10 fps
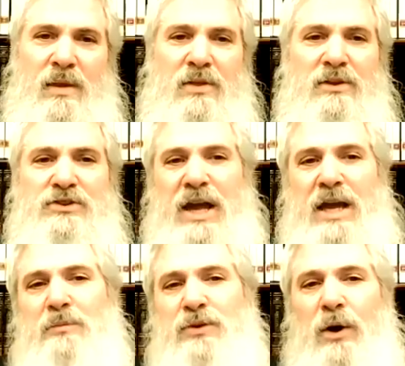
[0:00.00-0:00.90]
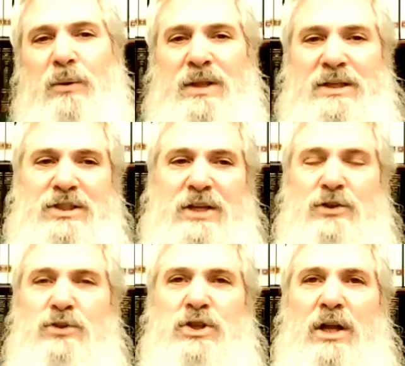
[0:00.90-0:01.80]
The same Torah that says you
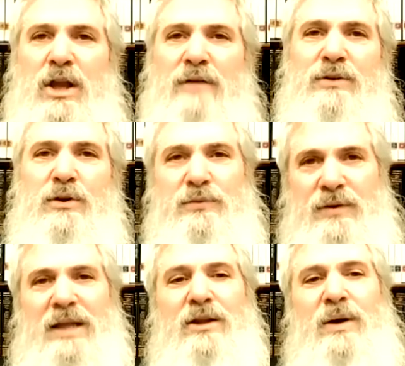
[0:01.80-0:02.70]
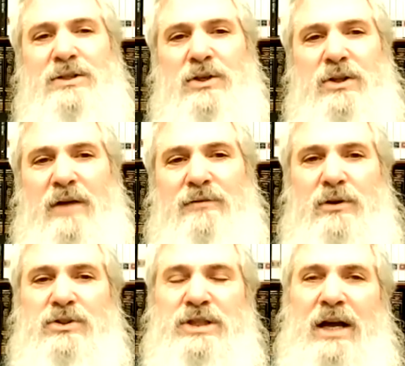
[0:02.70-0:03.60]
shall love your fellow as you love
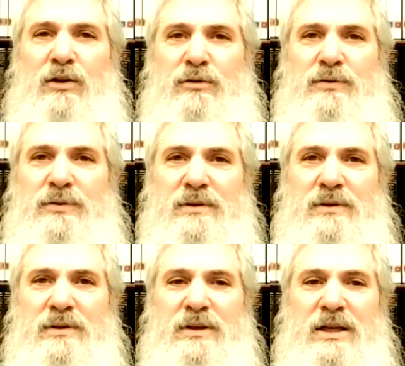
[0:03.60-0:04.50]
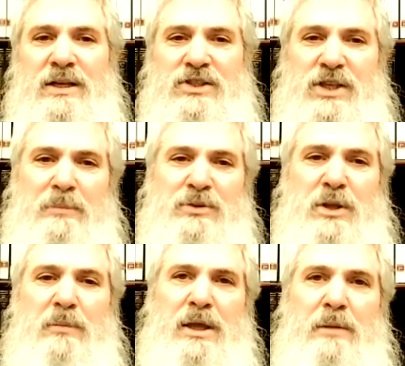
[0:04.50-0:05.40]
yourself seems to
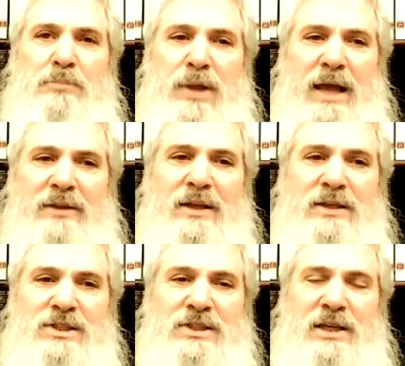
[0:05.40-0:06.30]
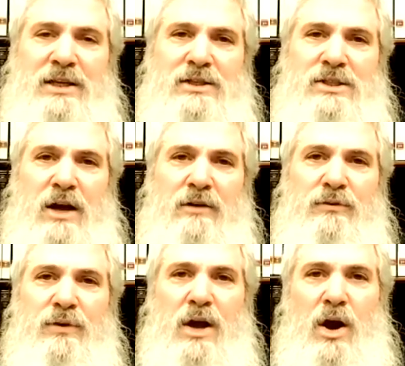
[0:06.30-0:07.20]
be implanting seeds of
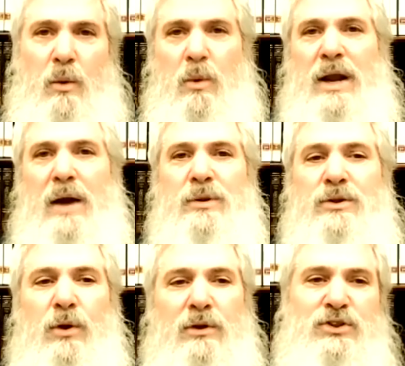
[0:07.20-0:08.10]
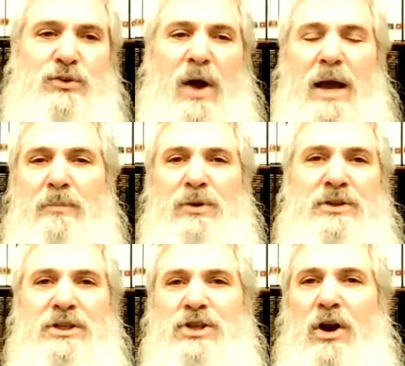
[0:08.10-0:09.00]
what I would call tribal
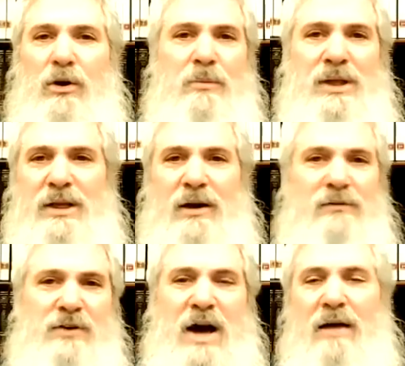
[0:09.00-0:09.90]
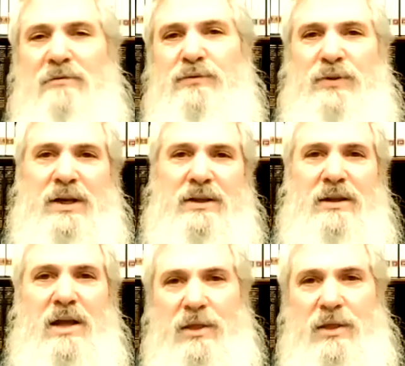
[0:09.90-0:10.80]
disharmony, of conflict.
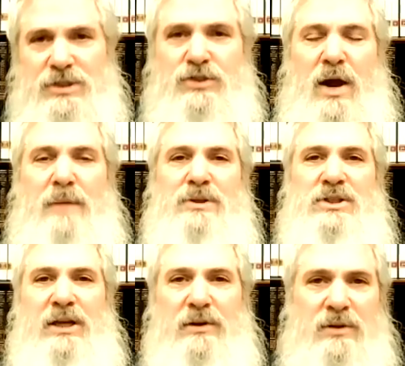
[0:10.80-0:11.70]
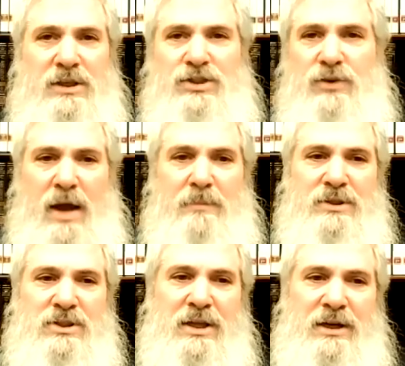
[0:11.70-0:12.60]
This tribe is here, this tribe
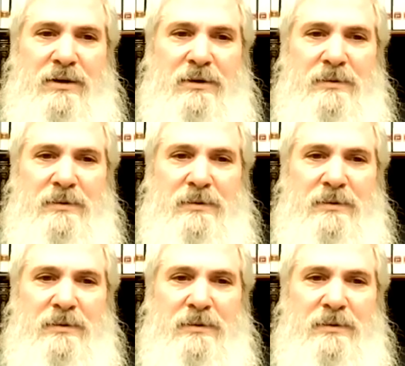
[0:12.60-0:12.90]
is there.